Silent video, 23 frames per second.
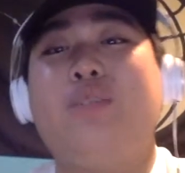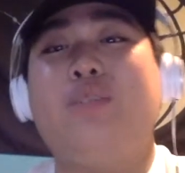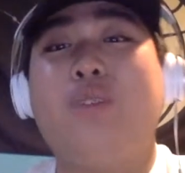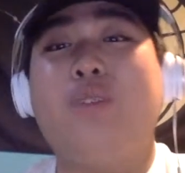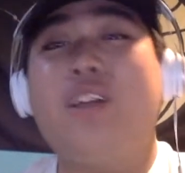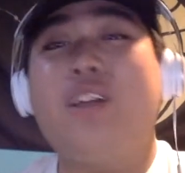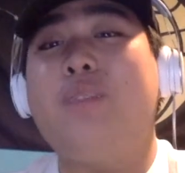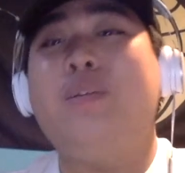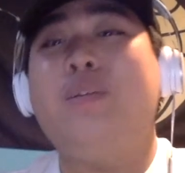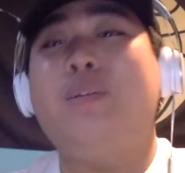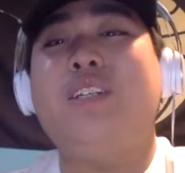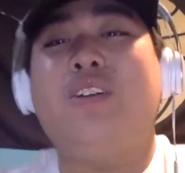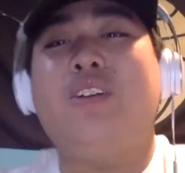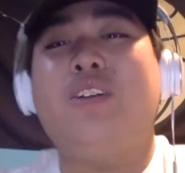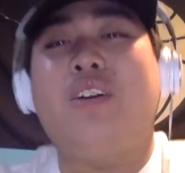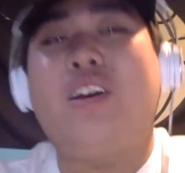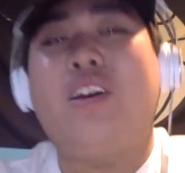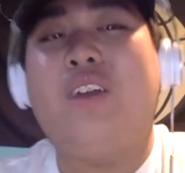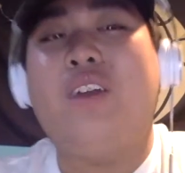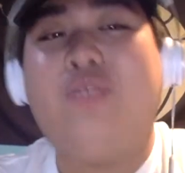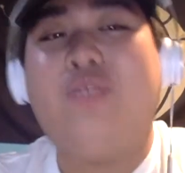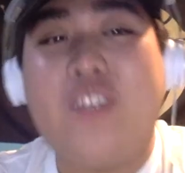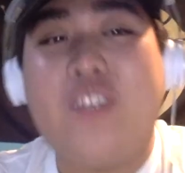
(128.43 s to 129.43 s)
We're going to be starting
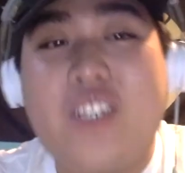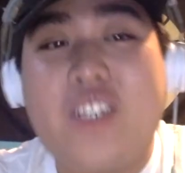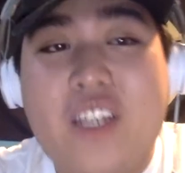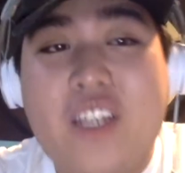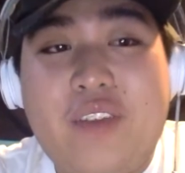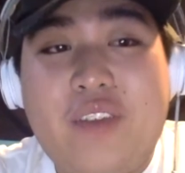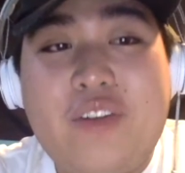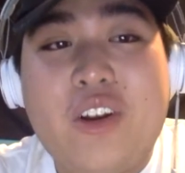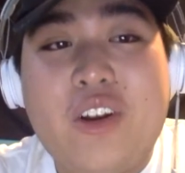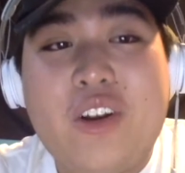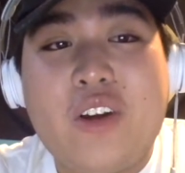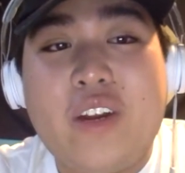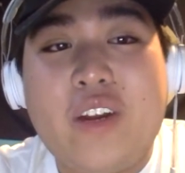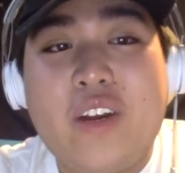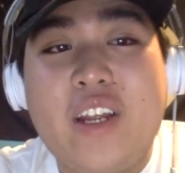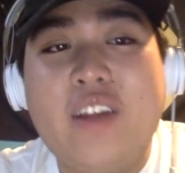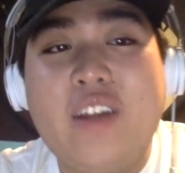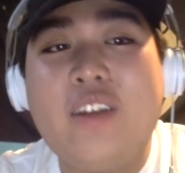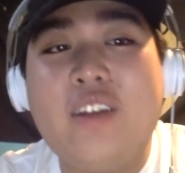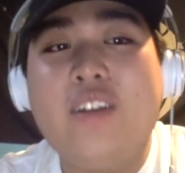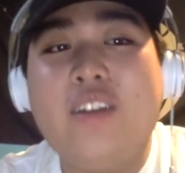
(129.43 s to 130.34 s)
off with Steph Curry.